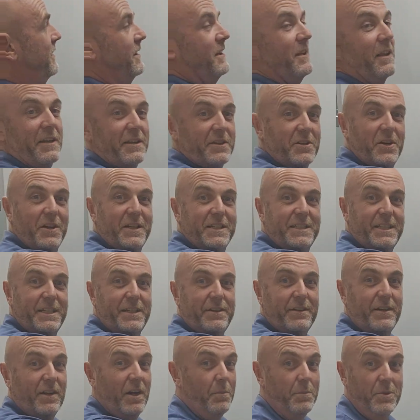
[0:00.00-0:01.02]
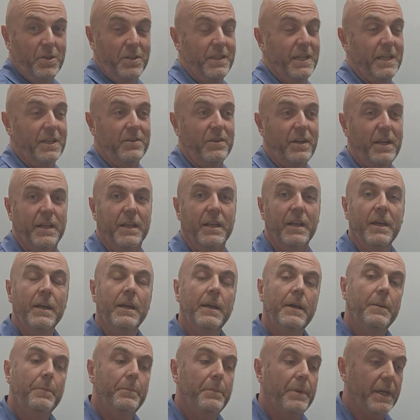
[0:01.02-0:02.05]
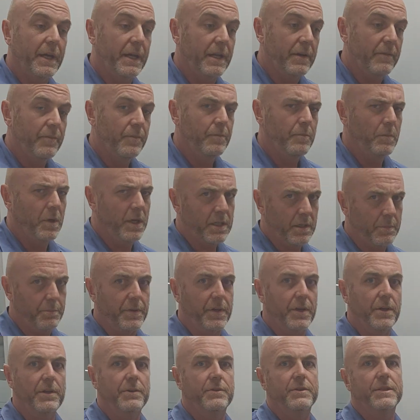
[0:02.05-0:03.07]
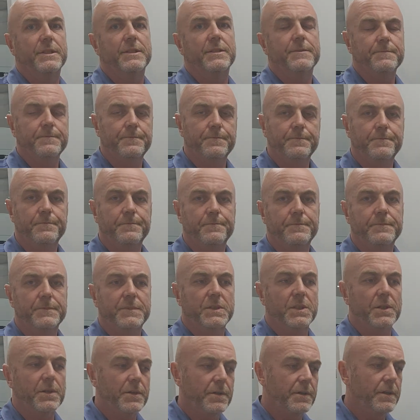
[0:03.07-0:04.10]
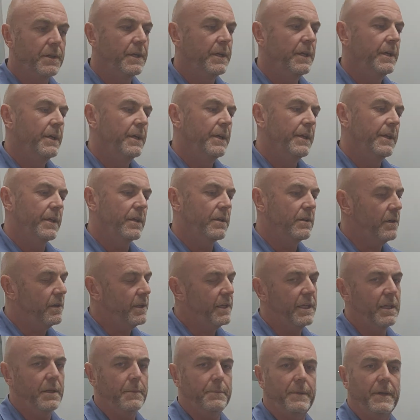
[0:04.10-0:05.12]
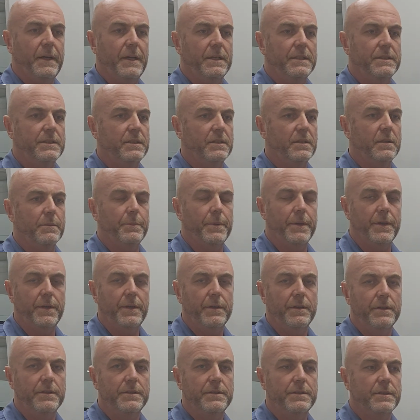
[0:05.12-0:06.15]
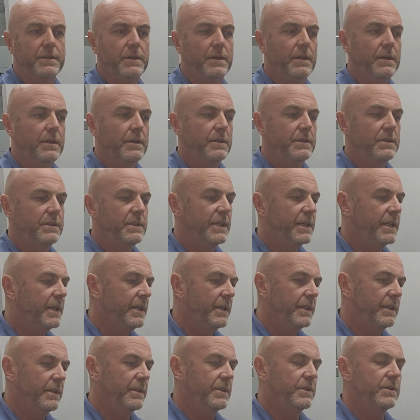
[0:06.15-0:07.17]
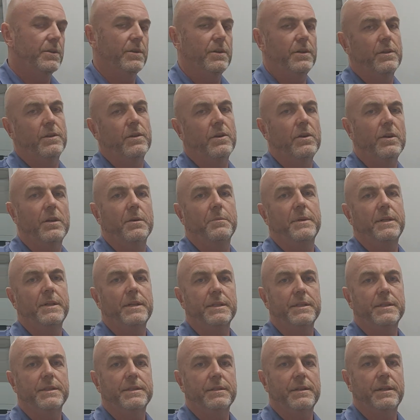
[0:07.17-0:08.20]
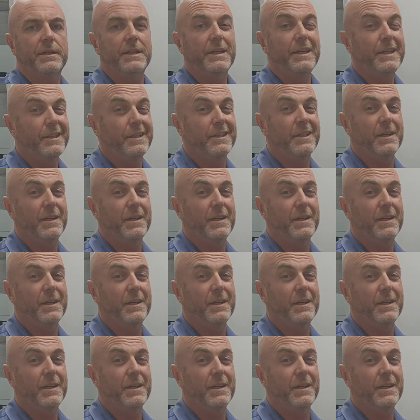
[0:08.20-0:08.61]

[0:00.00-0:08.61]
Like criteria, I'm not that great, but my computer is. So you've got to get past the computers, digging in the dirt on a mine site in